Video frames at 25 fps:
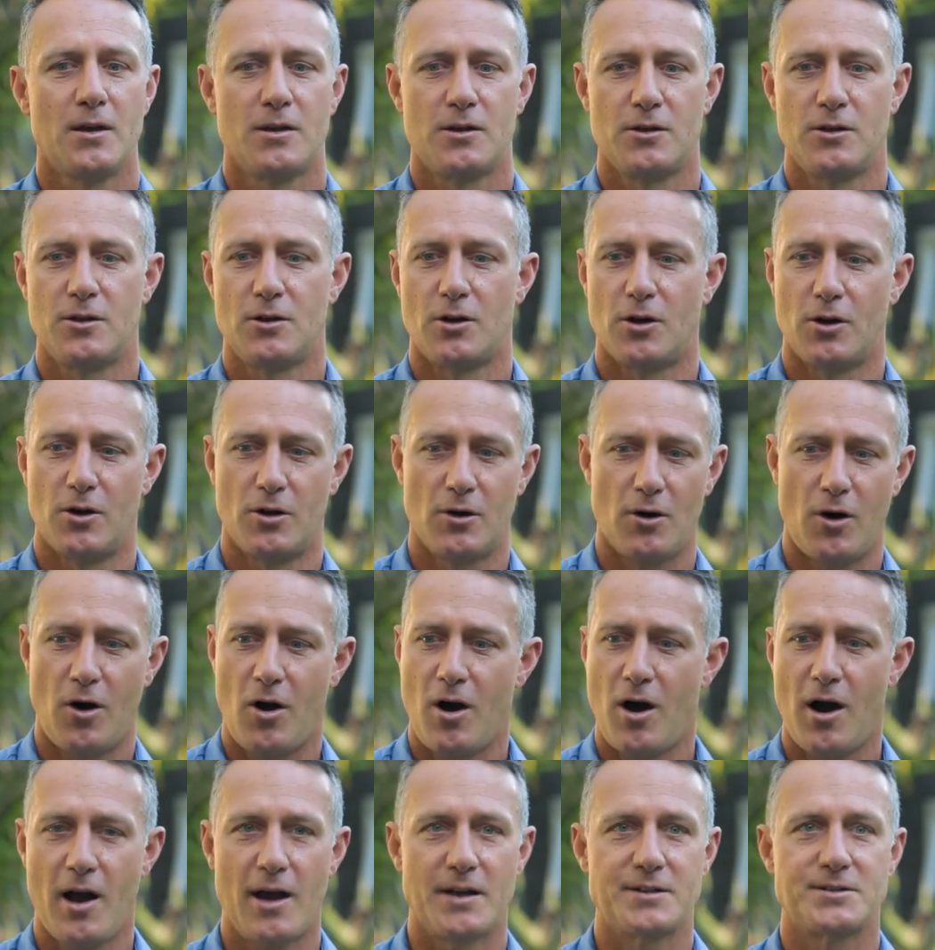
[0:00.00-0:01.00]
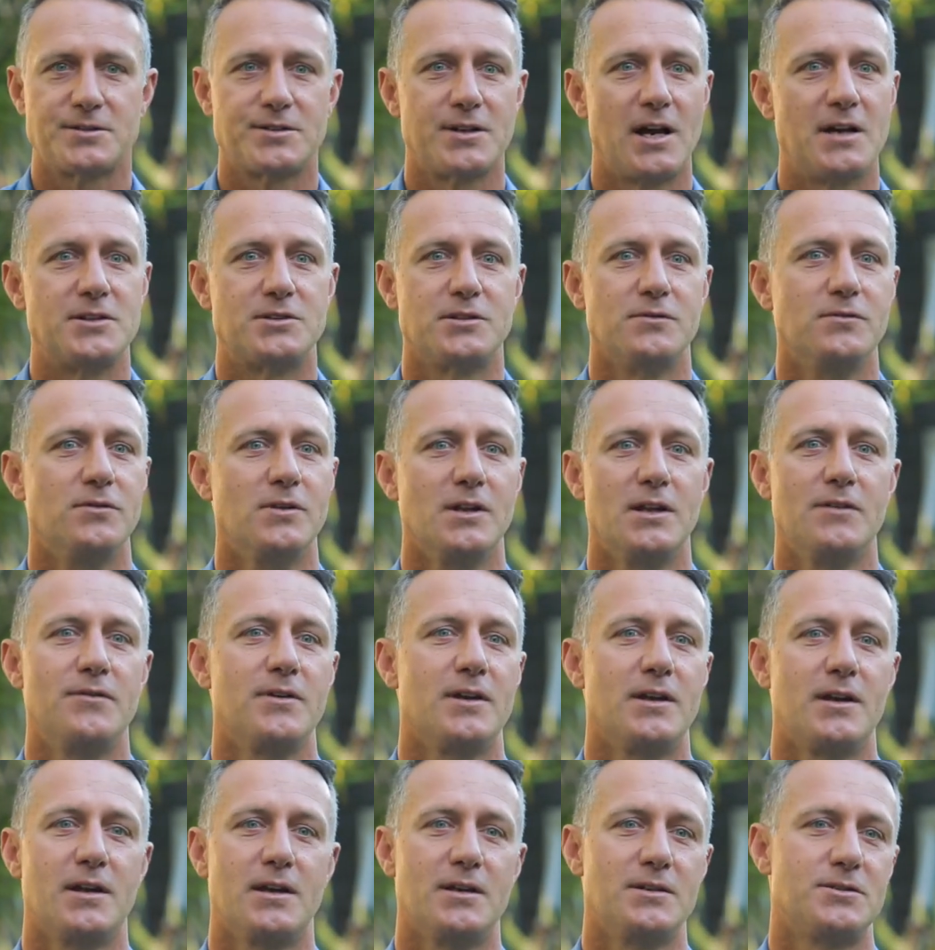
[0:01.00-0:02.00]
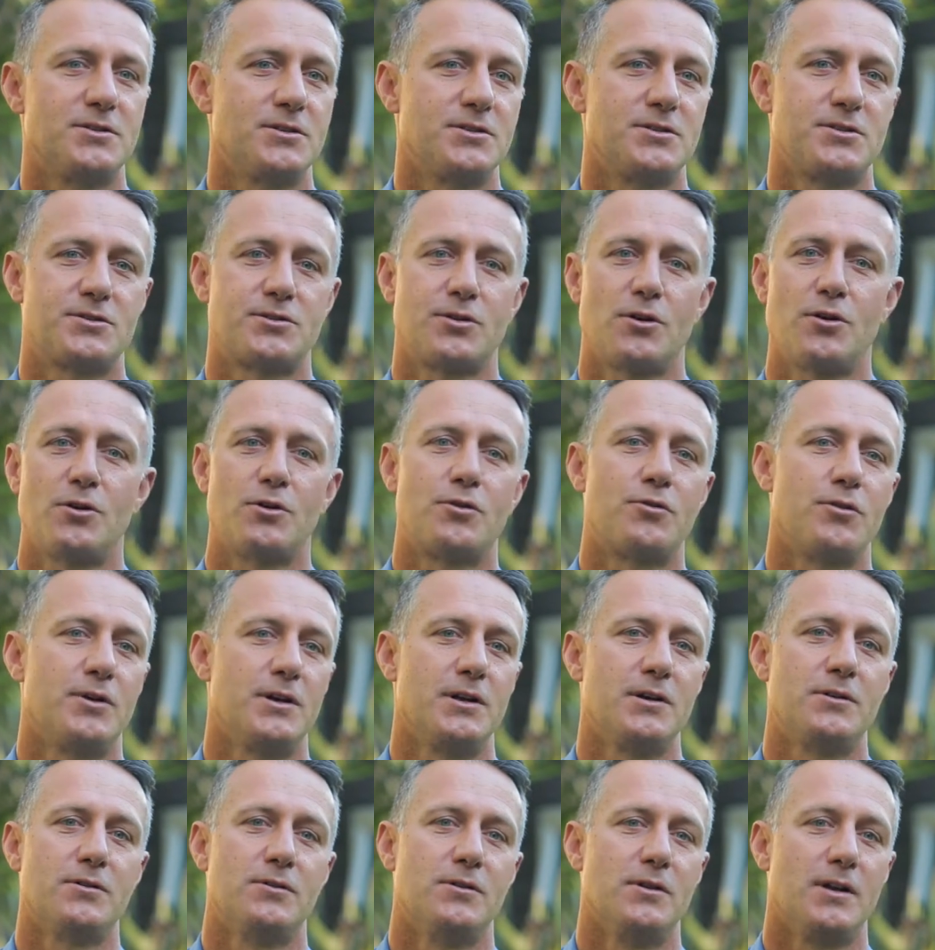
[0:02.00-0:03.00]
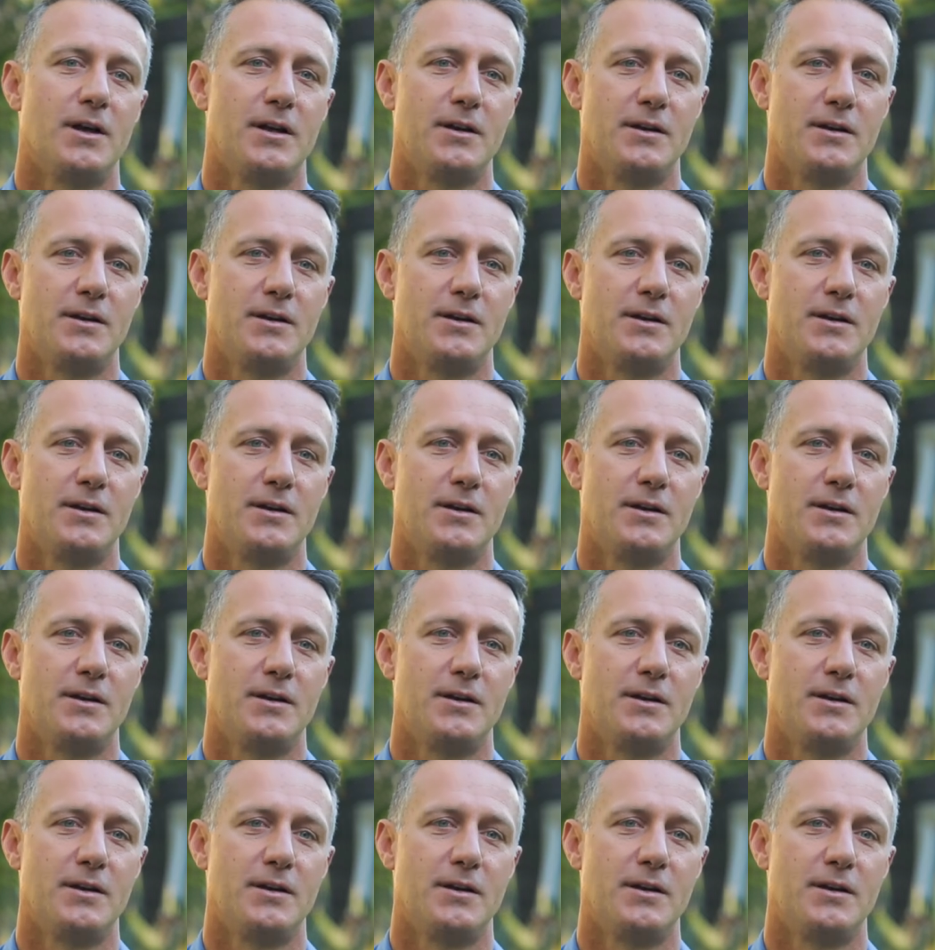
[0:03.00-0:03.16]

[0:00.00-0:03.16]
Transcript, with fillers: you know, higher states of living is just so critical.